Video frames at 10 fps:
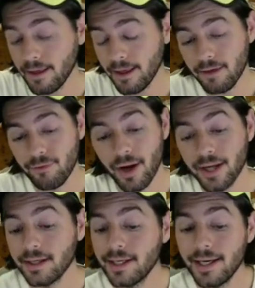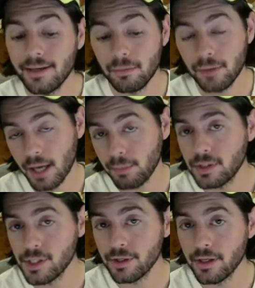if I could get a black
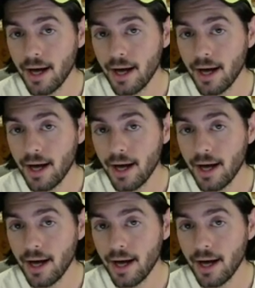Madeira,